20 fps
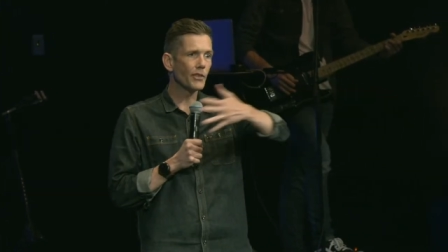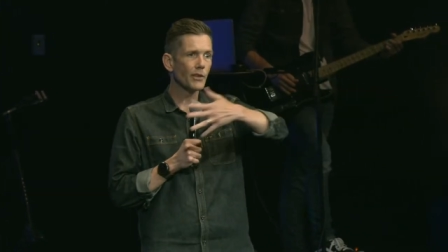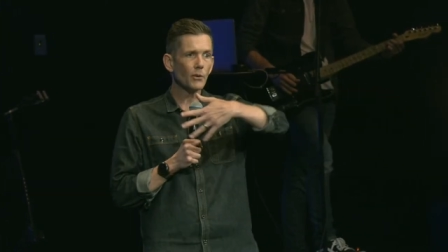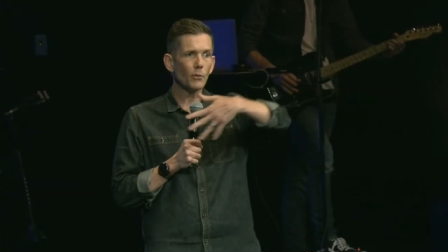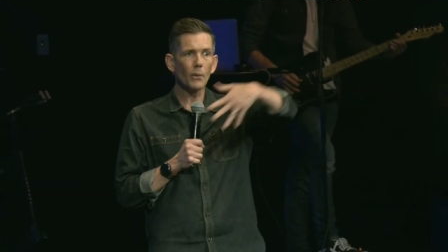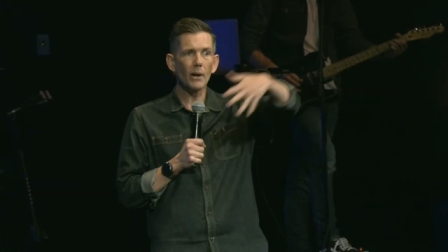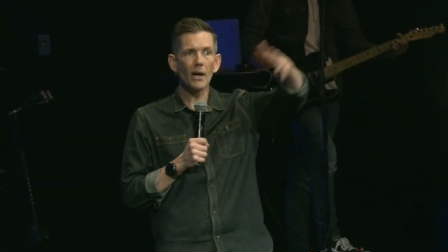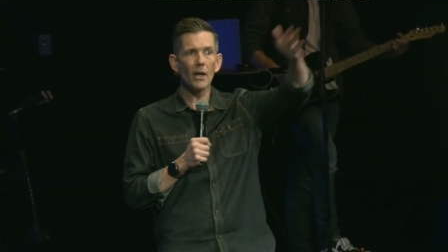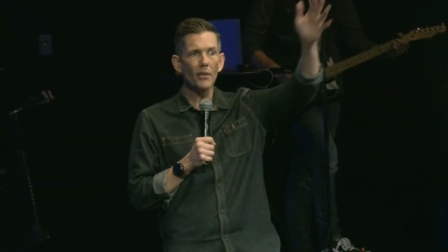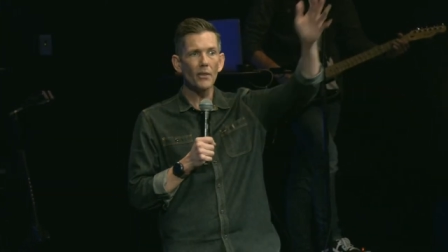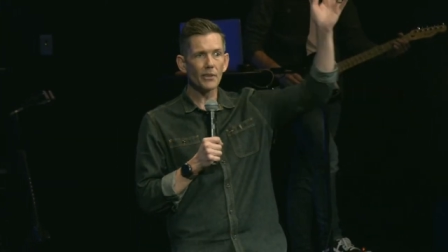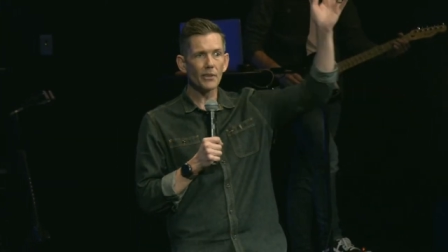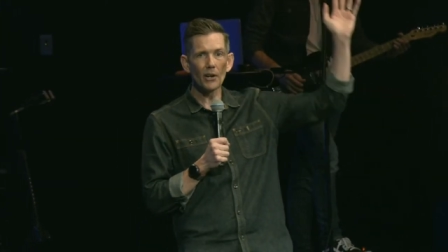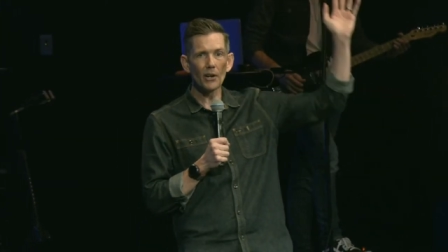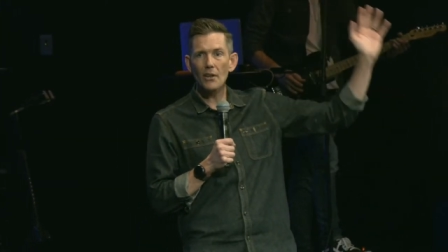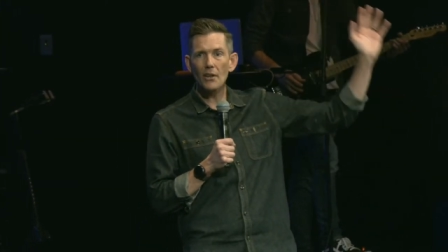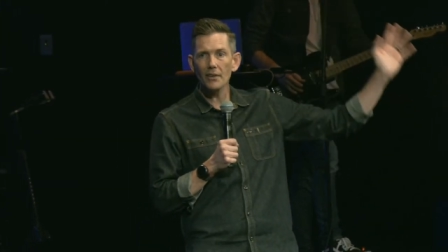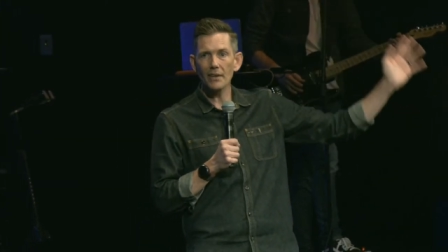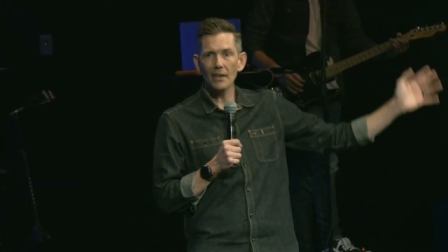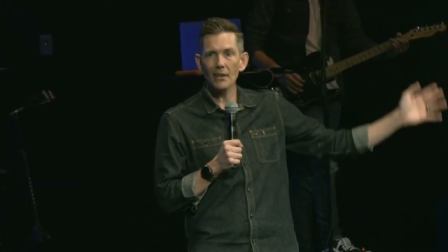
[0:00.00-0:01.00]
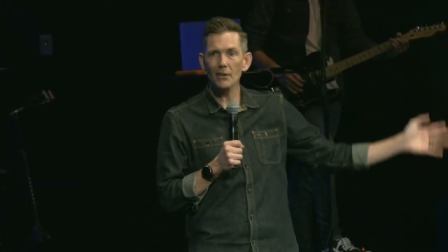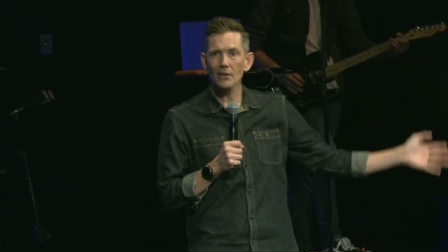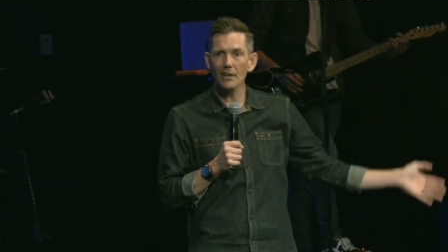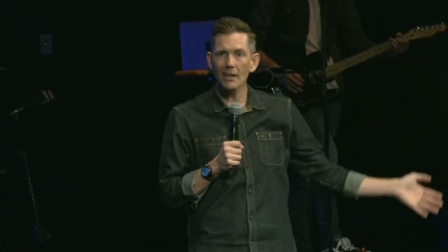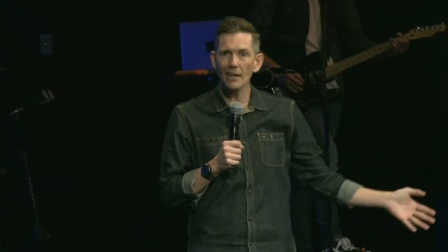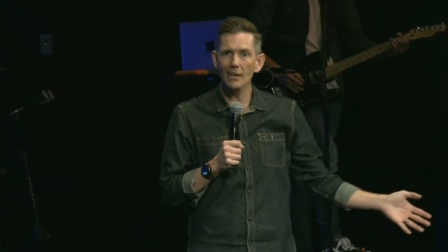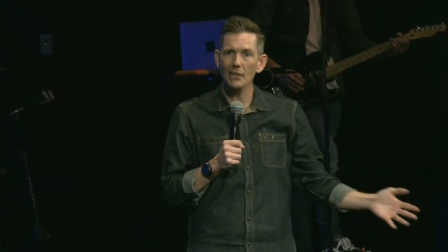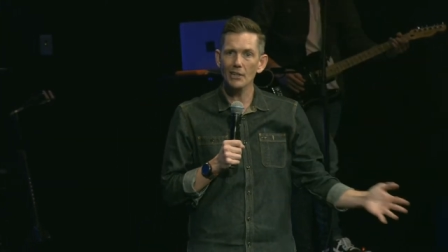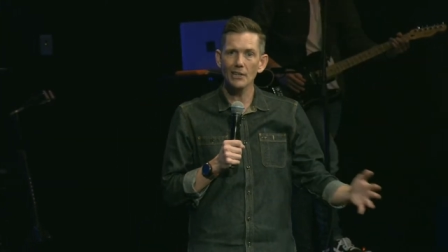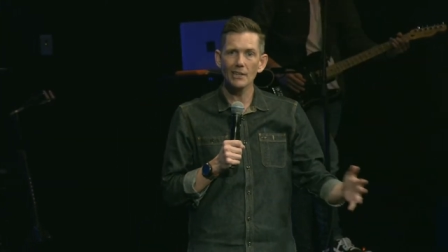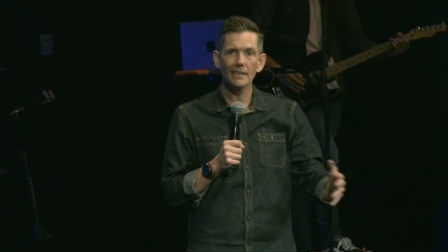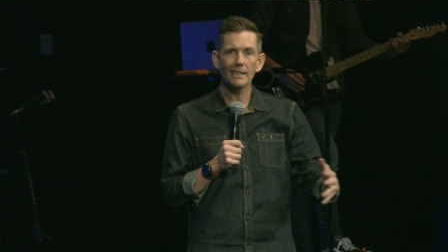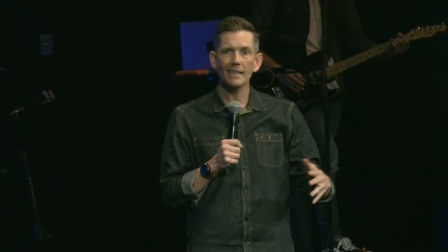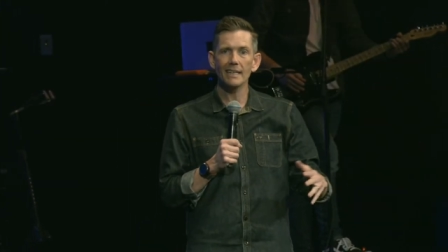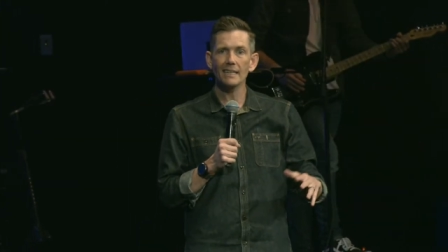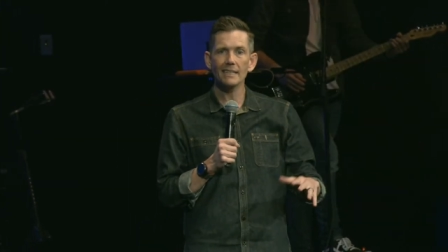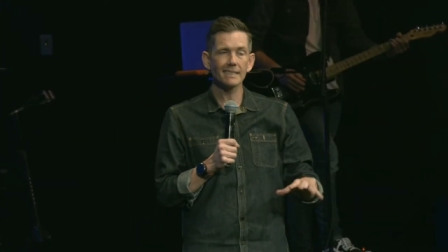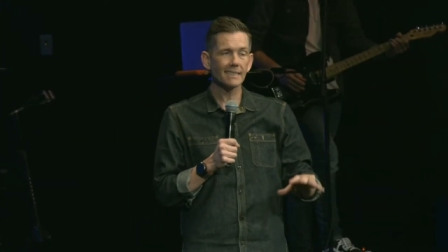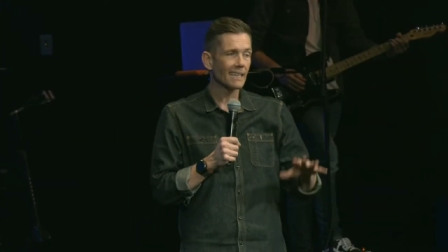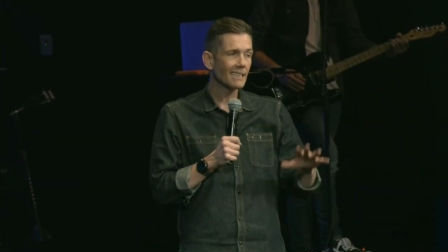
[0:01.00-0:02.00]
and wealth and all the other kind of good
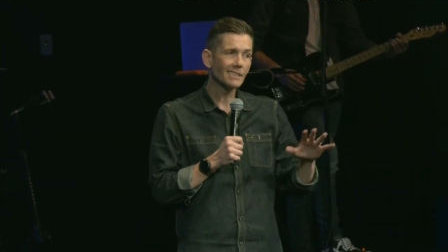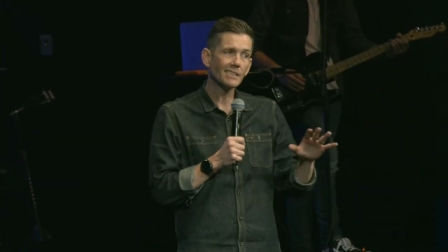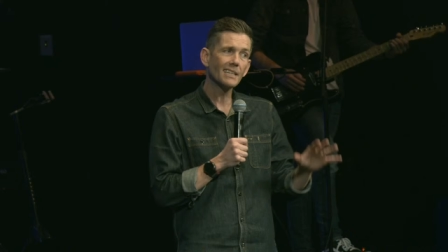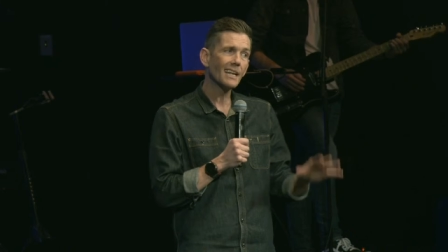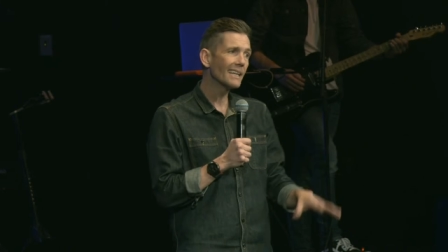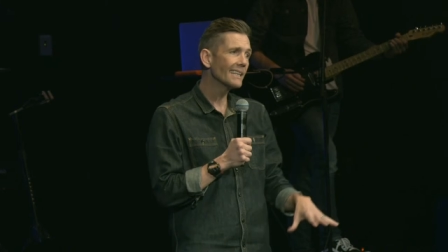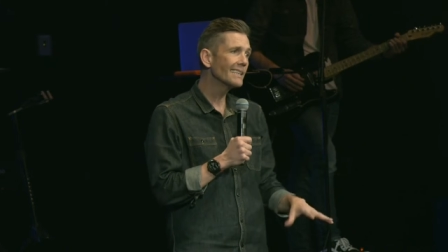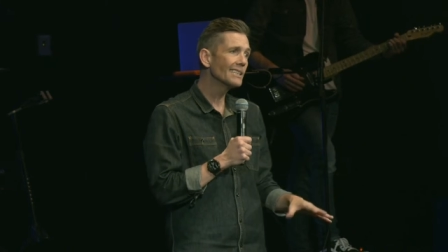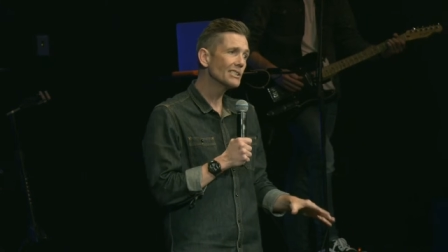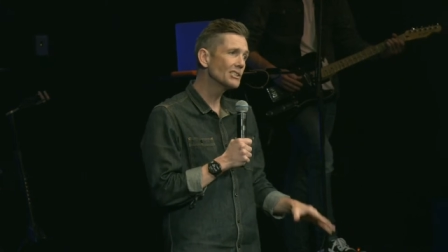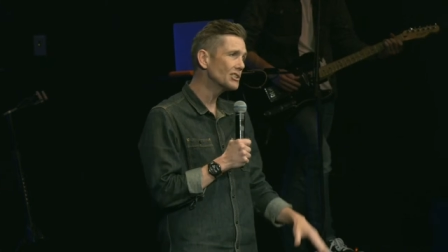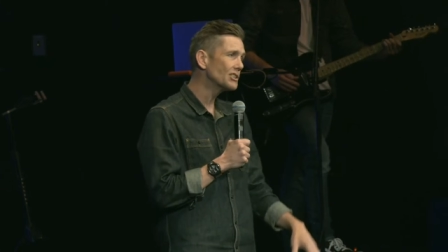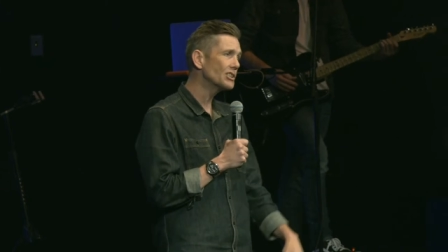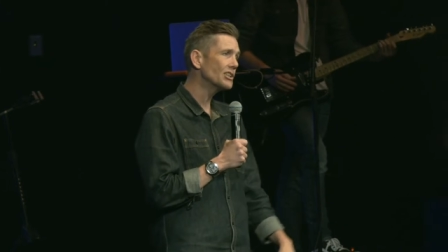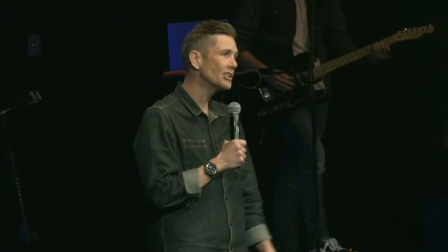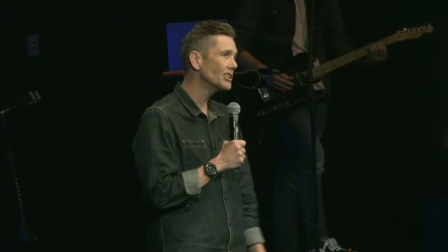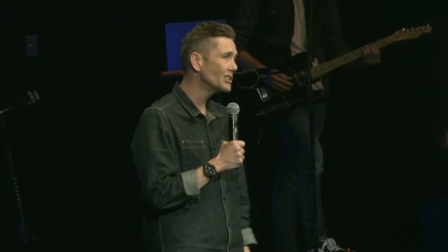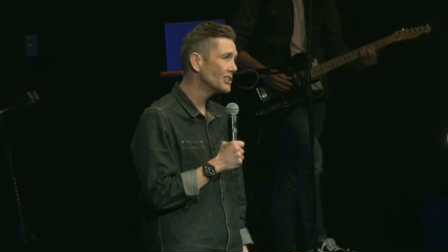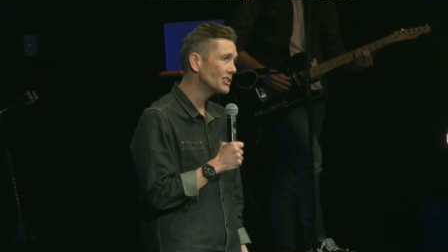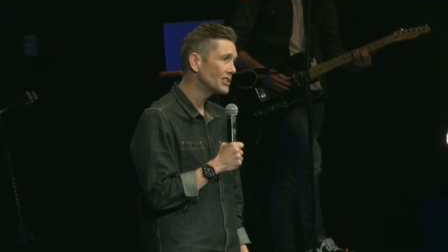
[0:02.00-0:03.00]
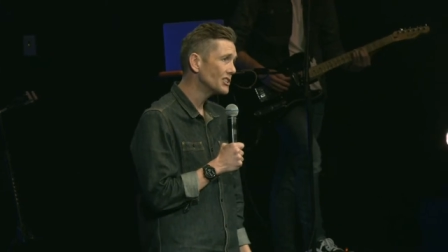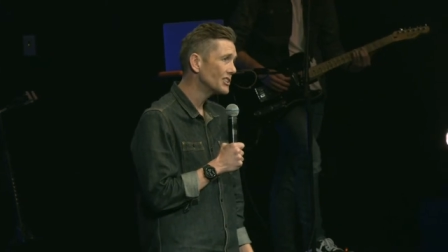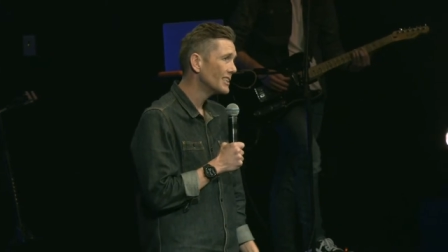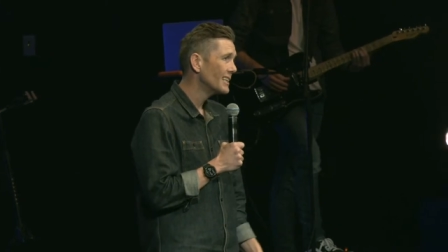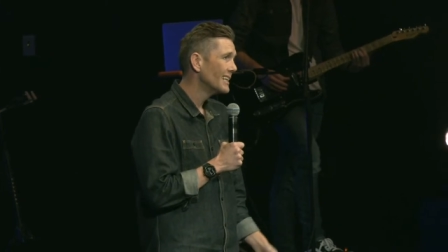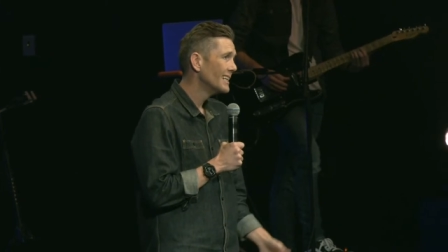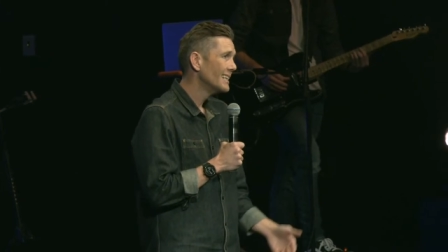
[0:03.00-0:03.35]
things, that's not this church